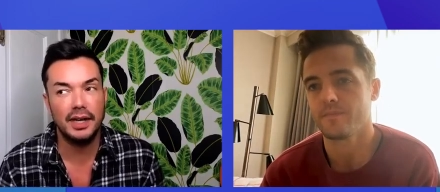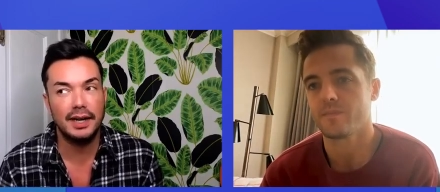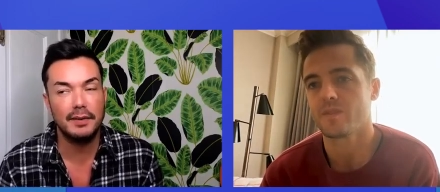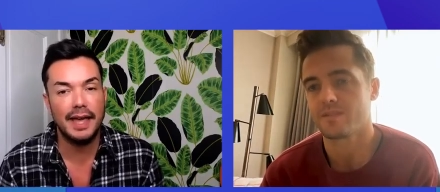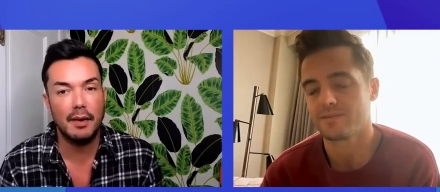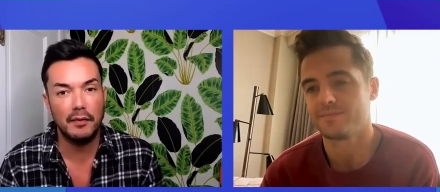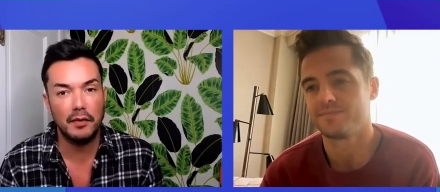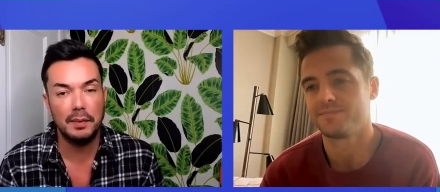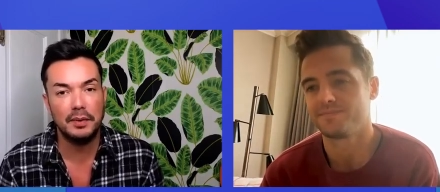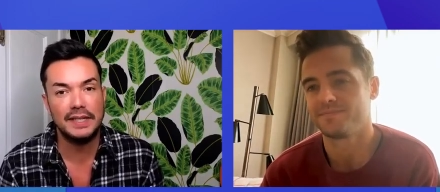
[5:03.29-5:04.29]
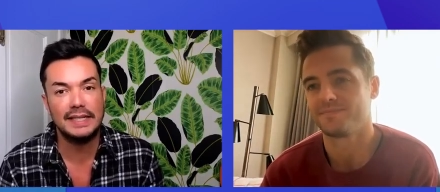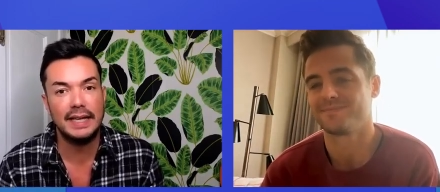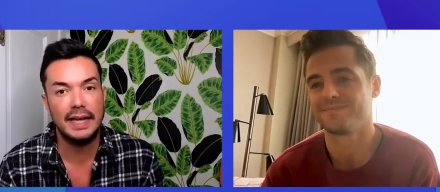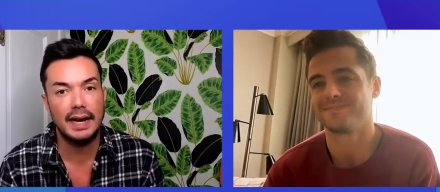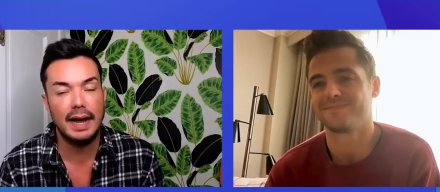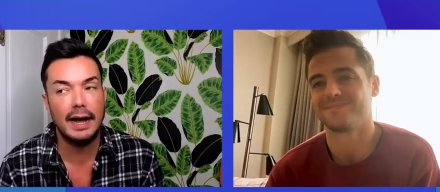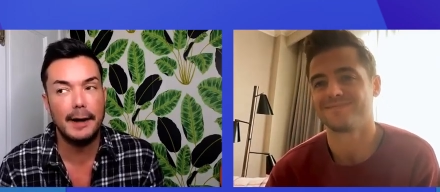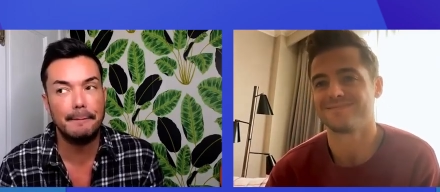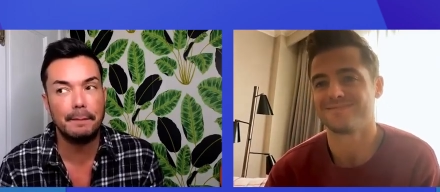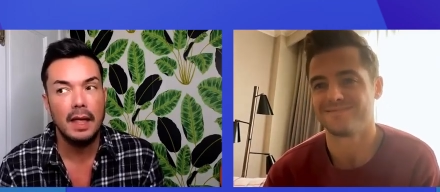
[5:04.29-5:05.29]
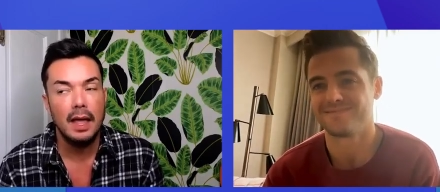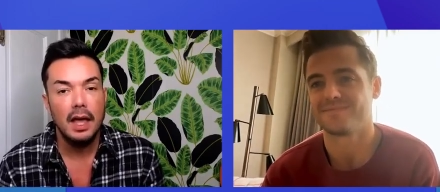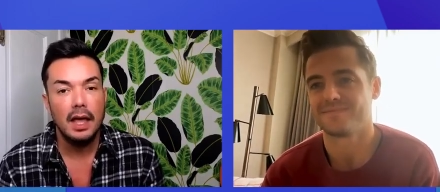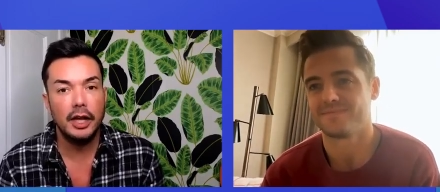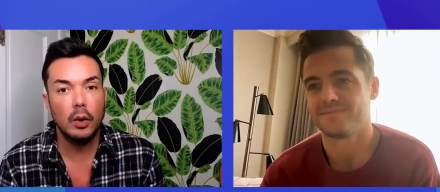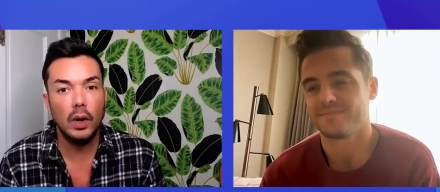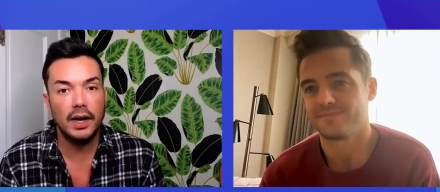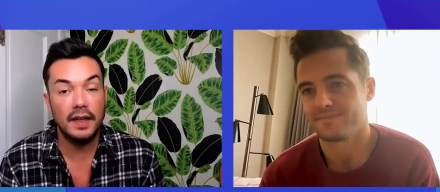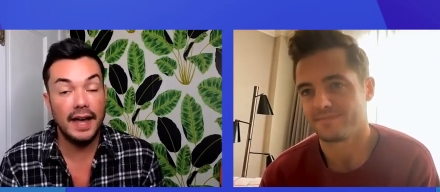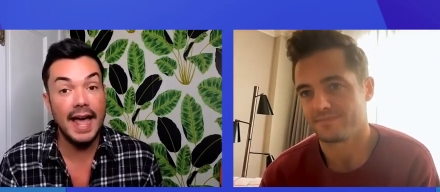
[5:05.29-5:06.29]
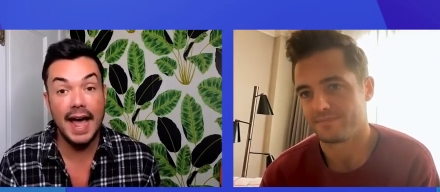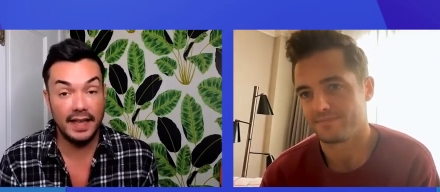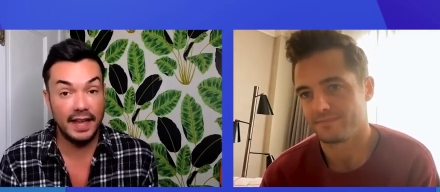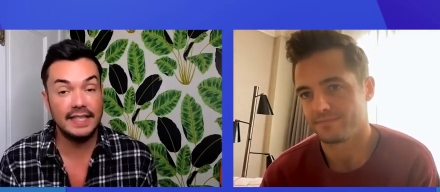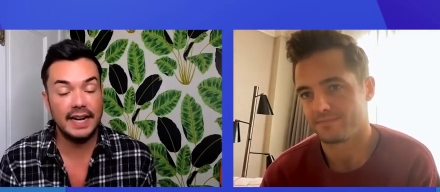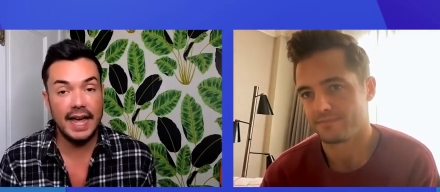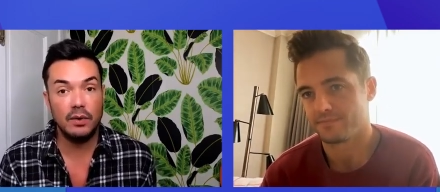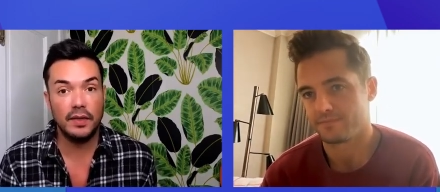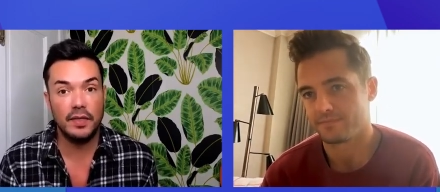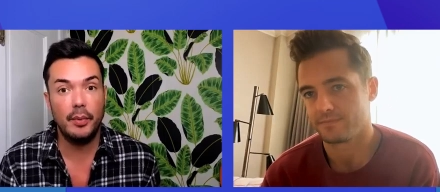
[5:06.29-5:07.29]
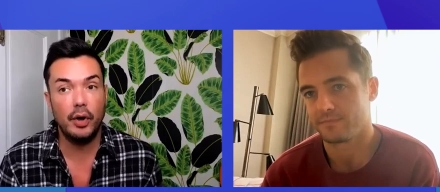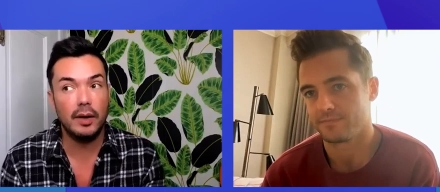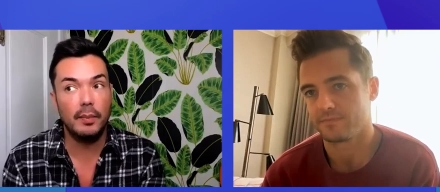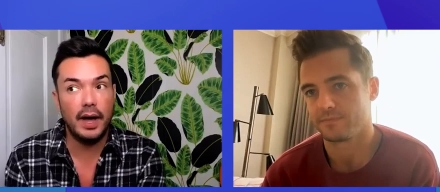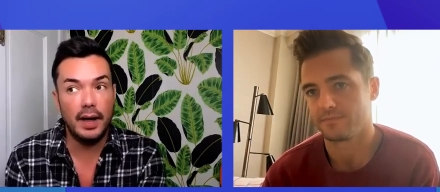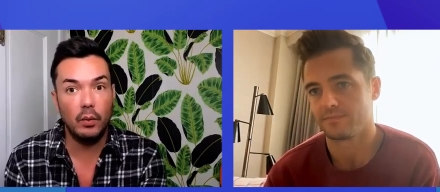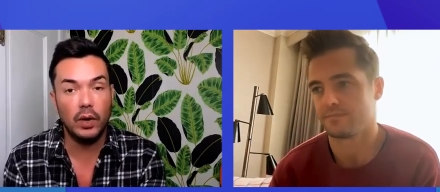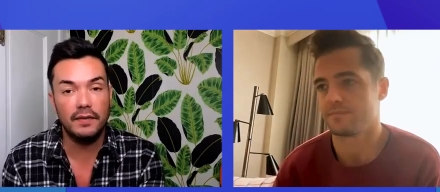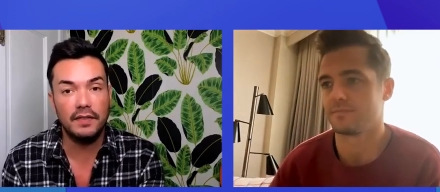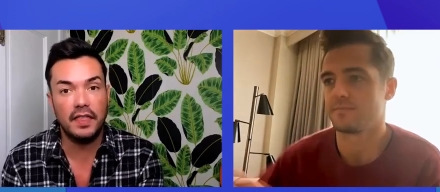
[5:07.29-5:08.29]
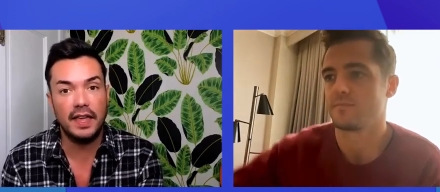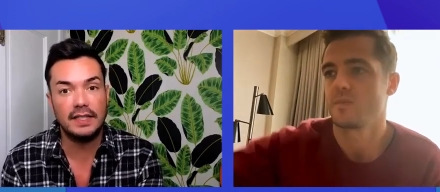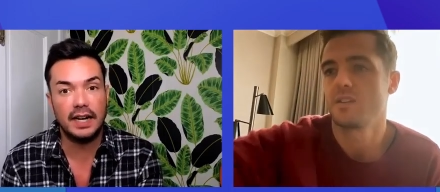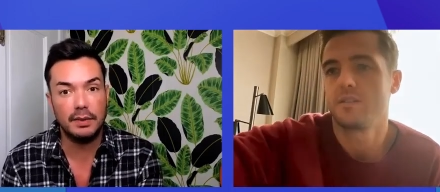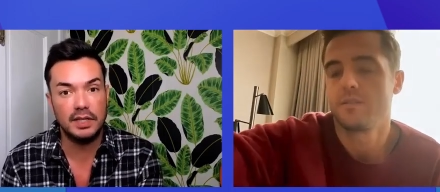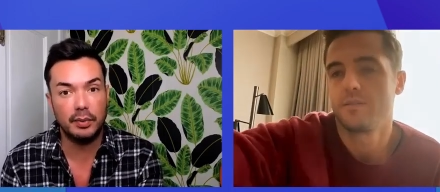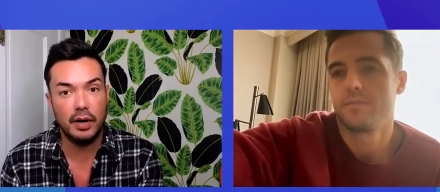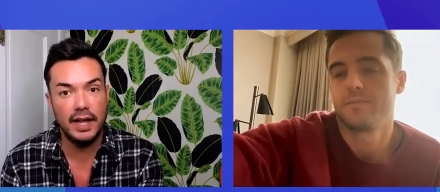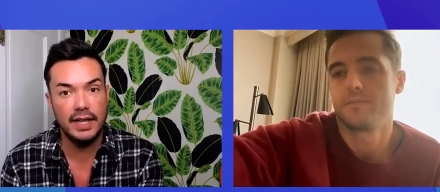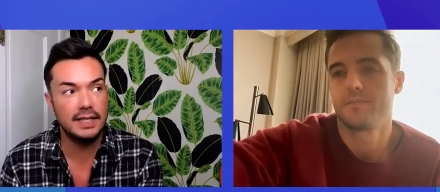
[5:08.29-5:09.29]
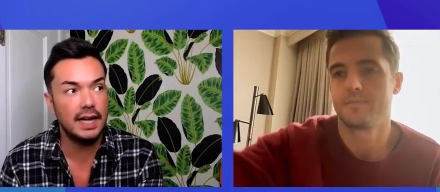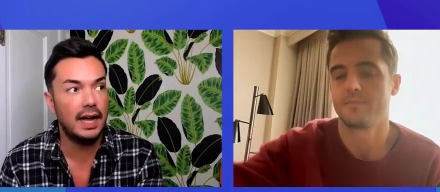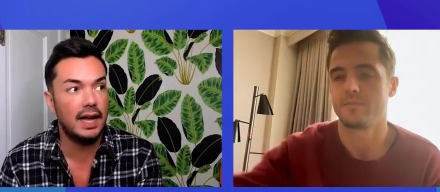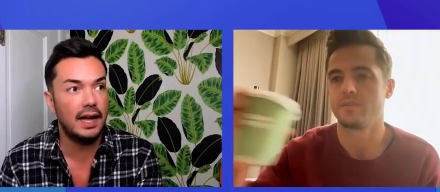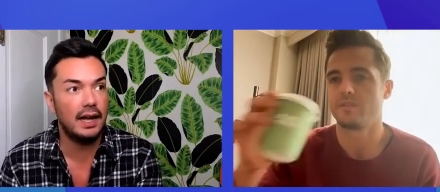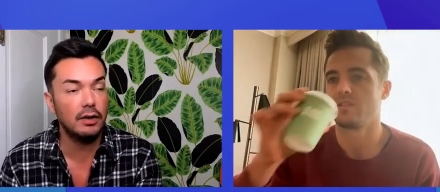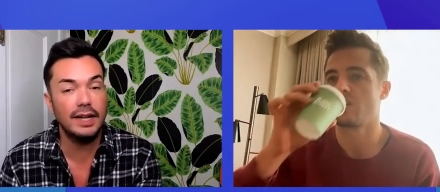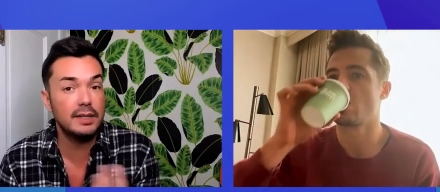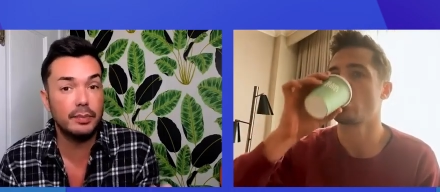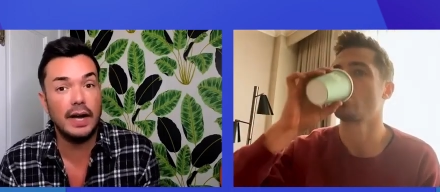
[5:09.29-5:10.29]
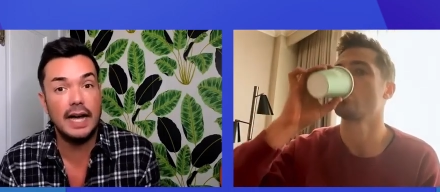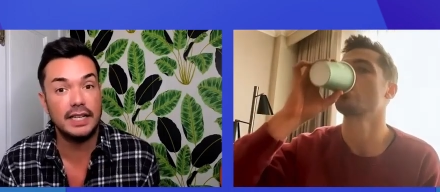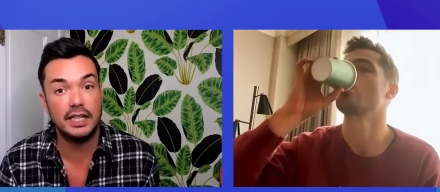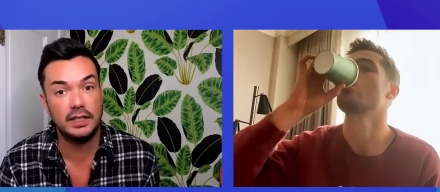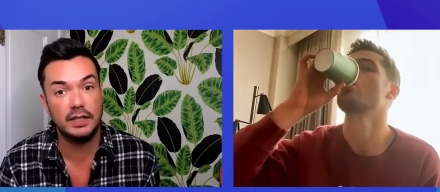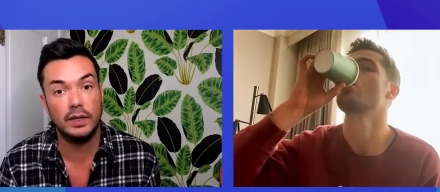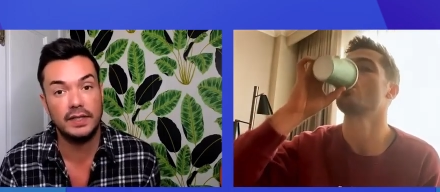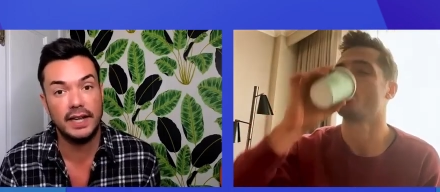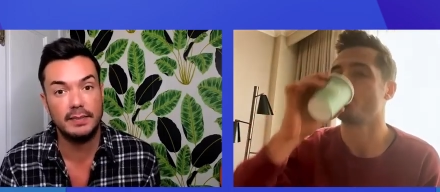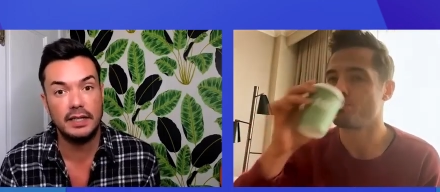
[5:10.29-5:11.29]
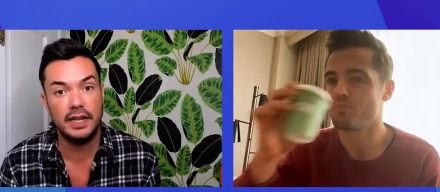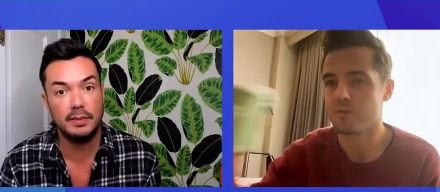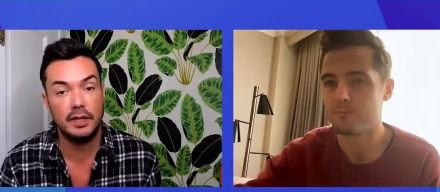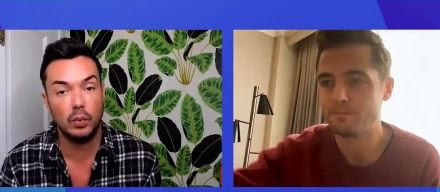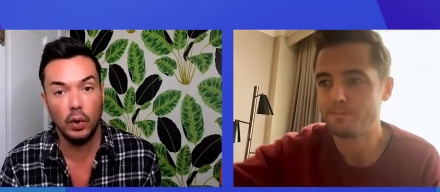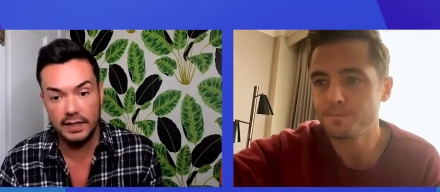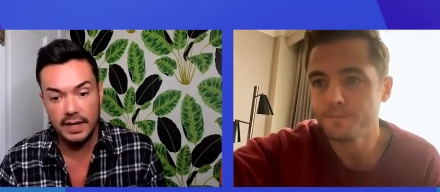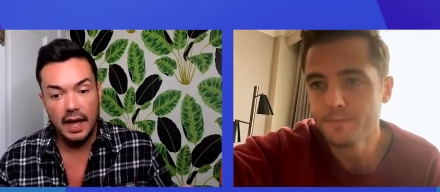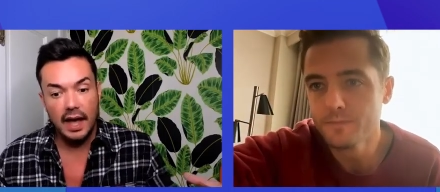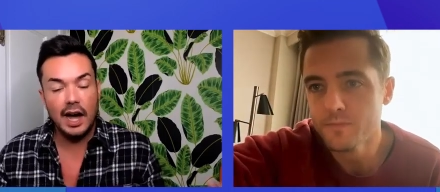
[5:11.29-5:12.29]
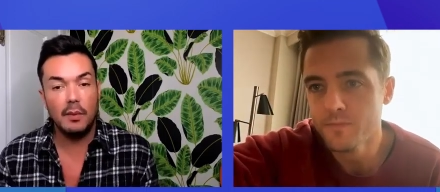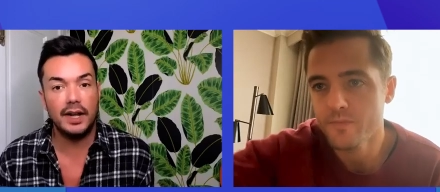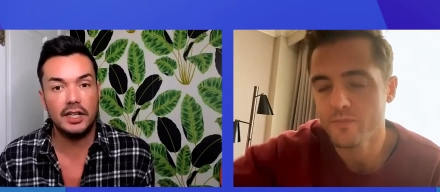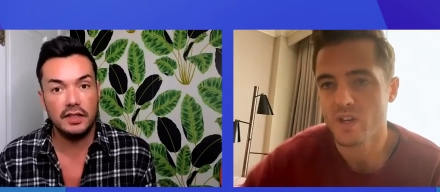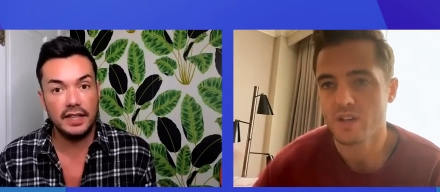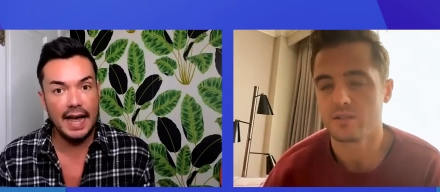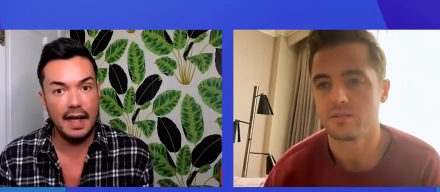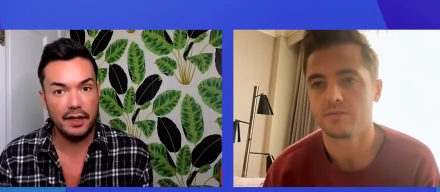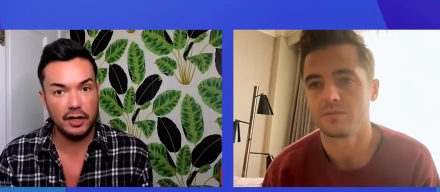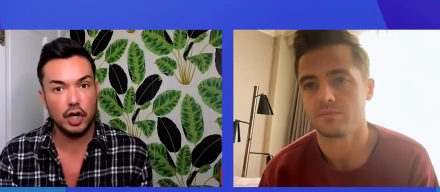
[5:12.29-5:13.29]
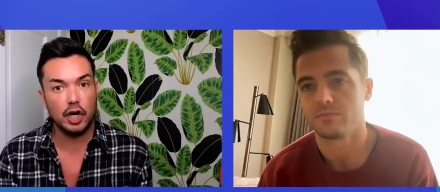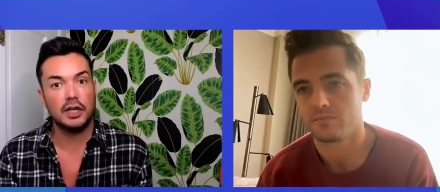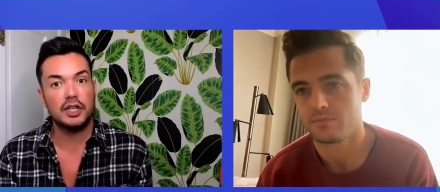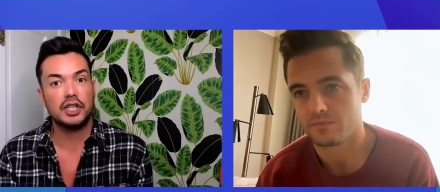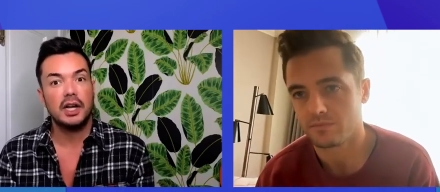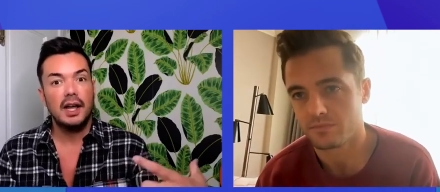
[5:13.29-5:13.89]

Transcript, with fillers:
Speaker 1: I mean, can't wait for people to see it. Um, you know, one of I, I like I said, I hadn't read the book, but and one of the things that I was surprised, uh, or not surprised, I just wasn't expecting as much was how much the Catholic Church